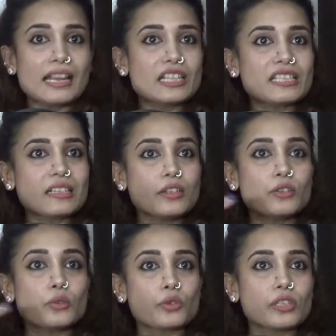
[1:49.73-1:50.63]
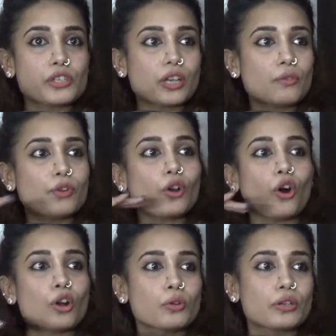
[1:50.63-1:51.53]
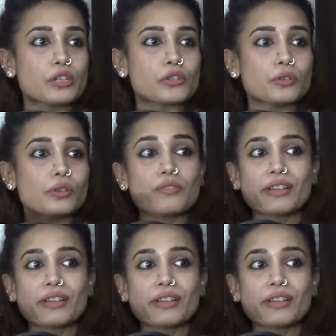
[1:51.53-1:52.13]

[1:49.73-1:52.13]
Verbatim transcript: And it's a neutral shade for all occasion.